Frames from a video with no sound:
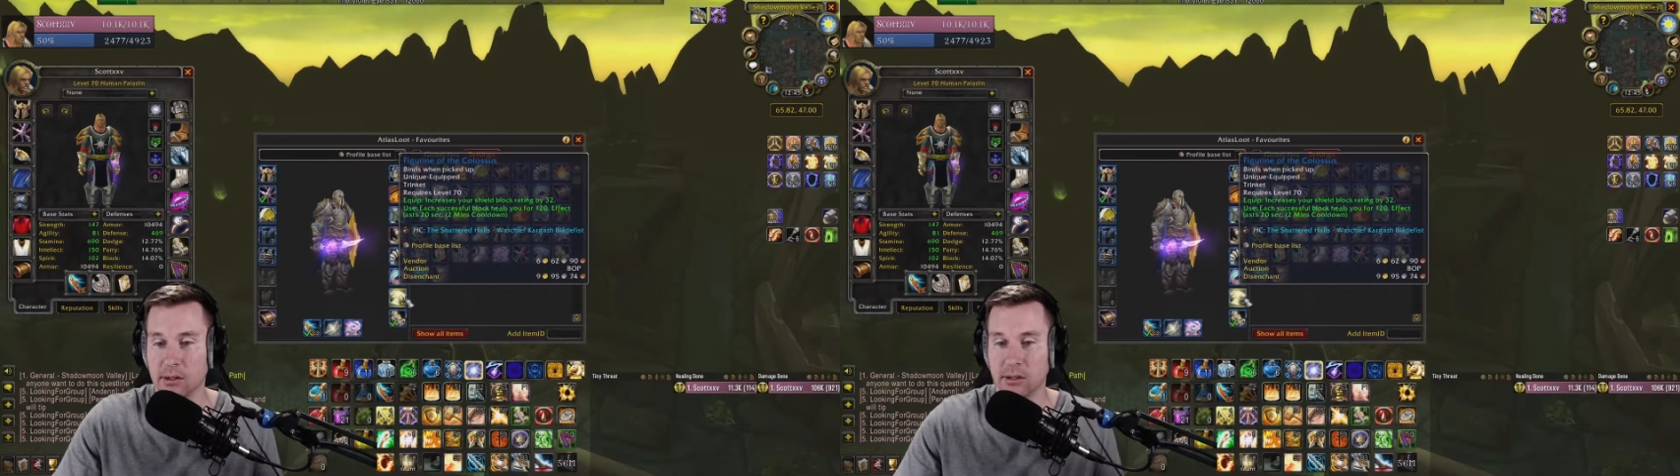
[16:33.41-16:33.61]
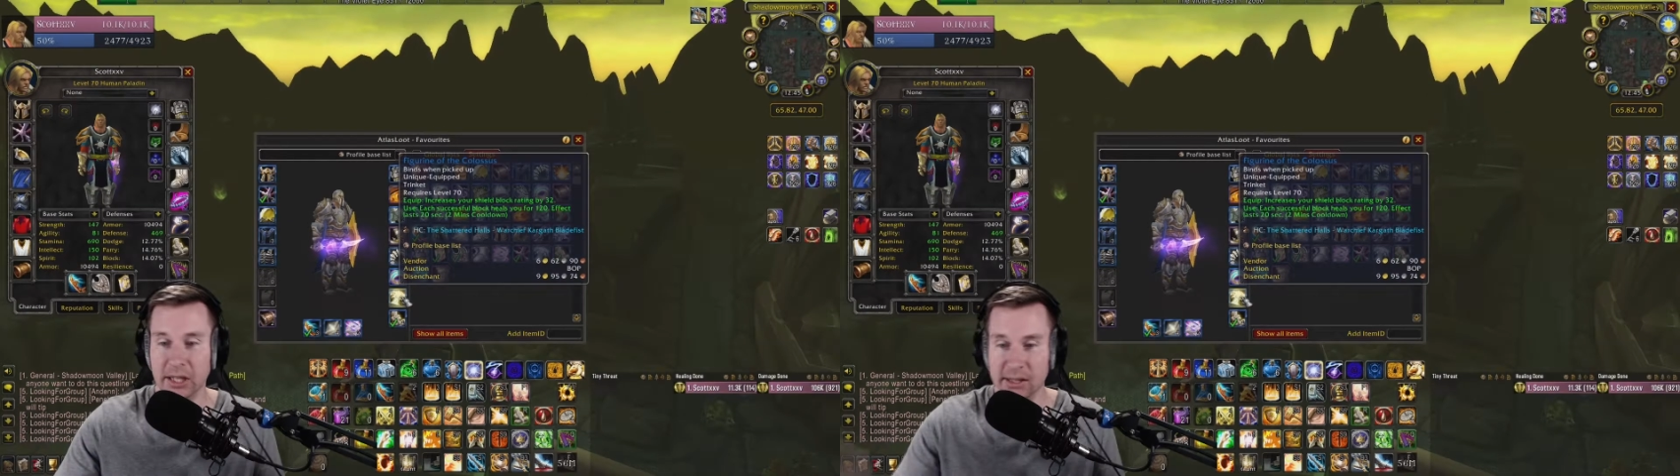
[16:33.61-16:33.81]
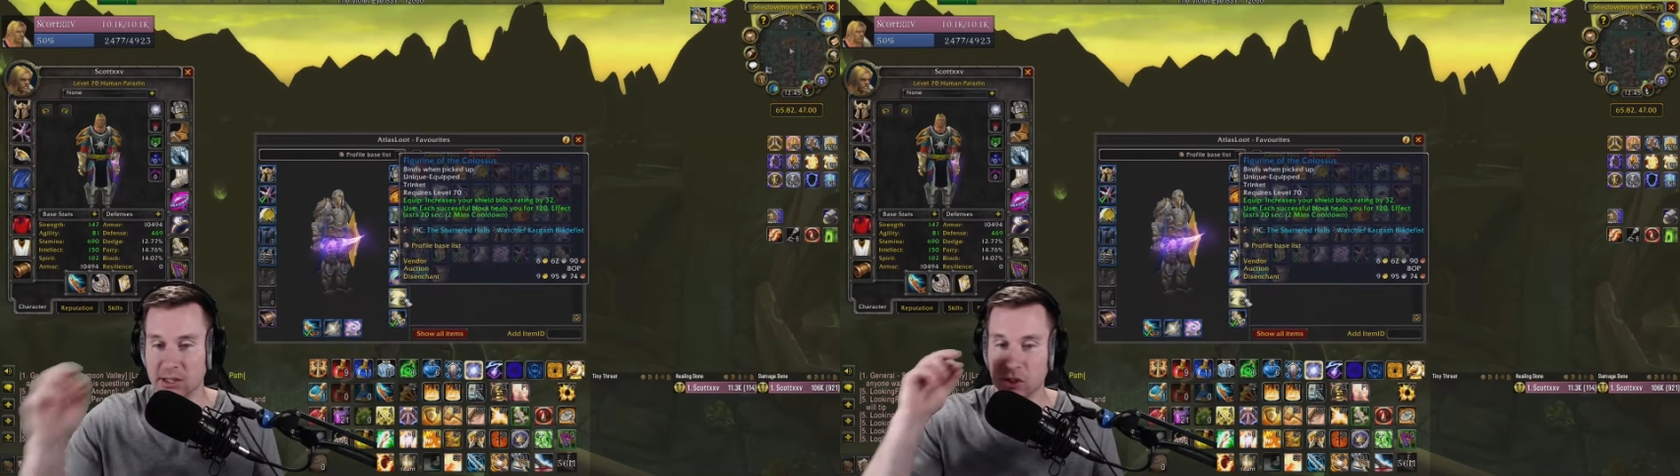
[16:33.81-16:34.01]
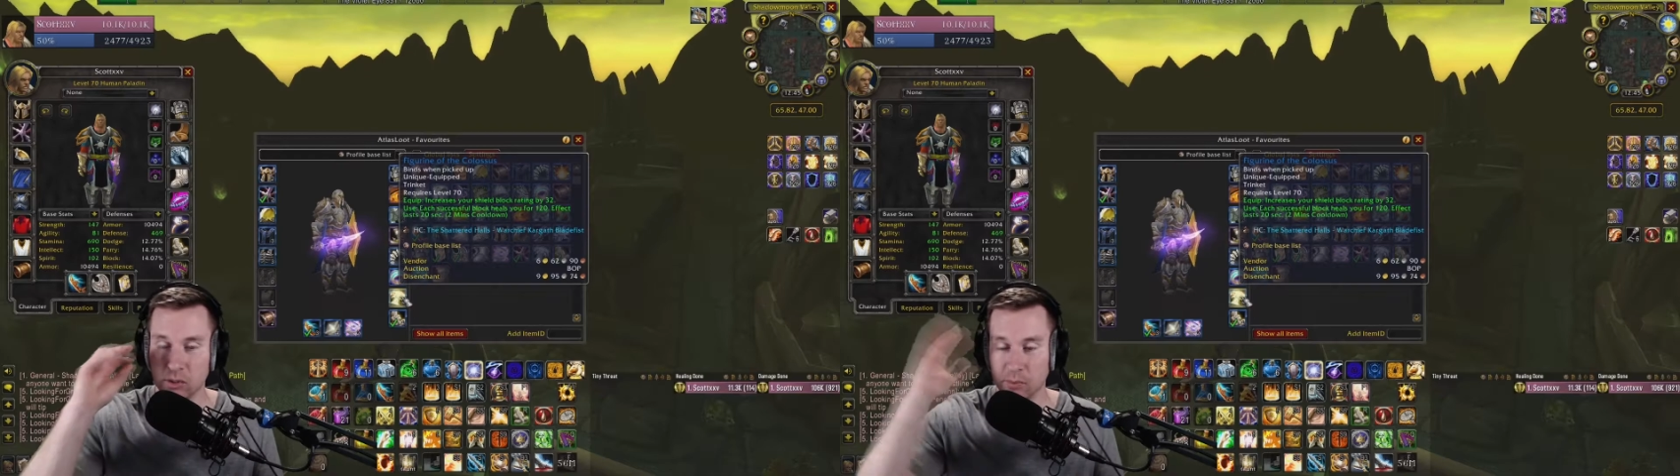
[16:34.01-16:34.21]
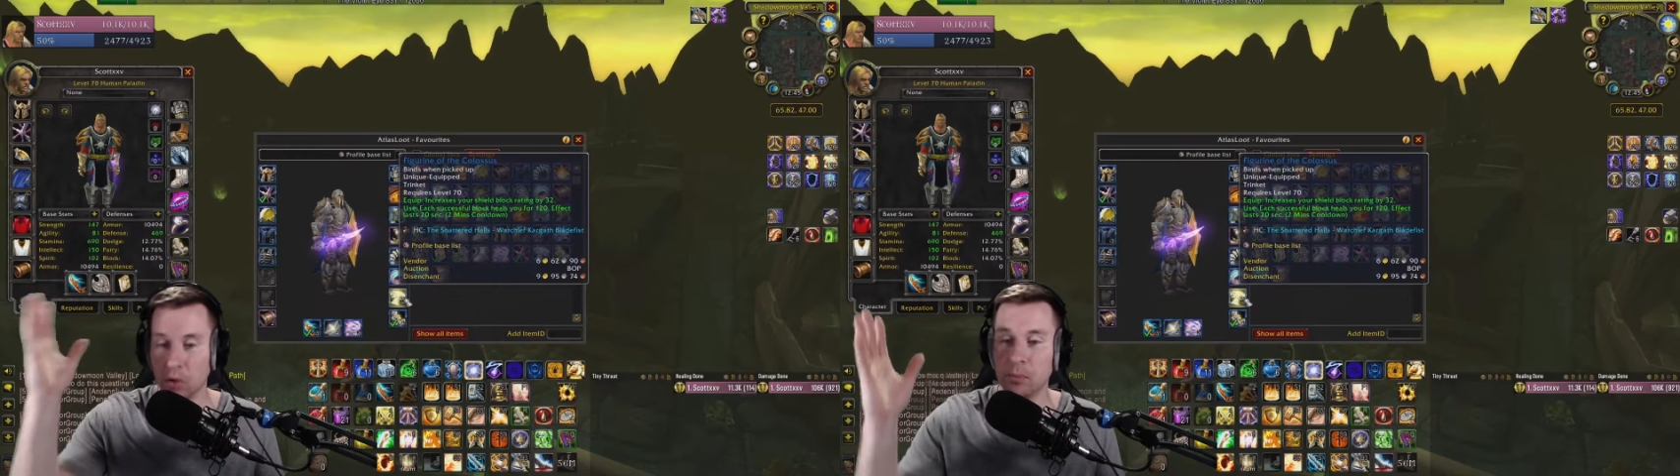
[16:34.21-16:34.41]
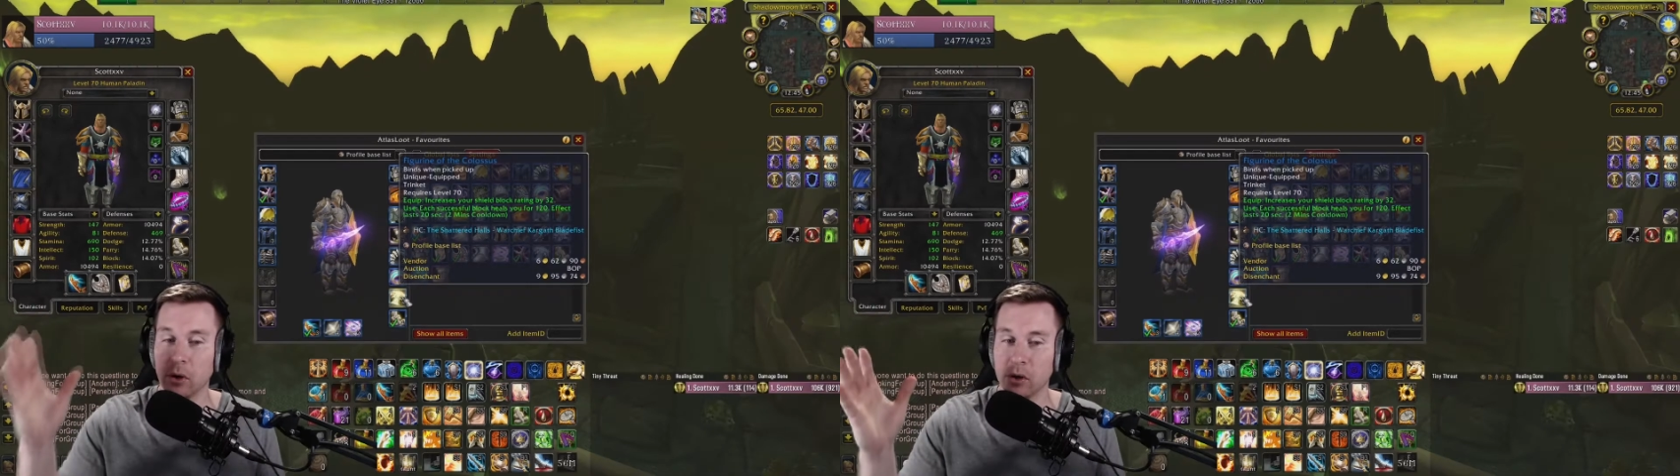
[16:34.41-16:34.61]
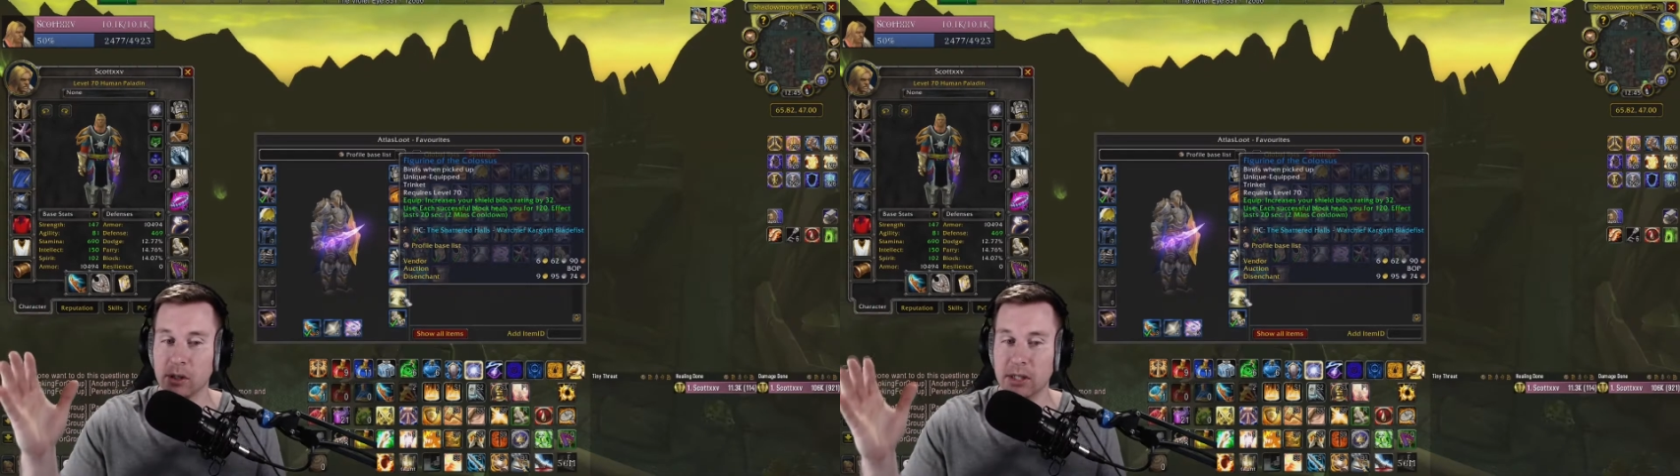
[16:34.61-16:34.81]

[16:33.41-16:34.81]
Like, that's just a ballpark.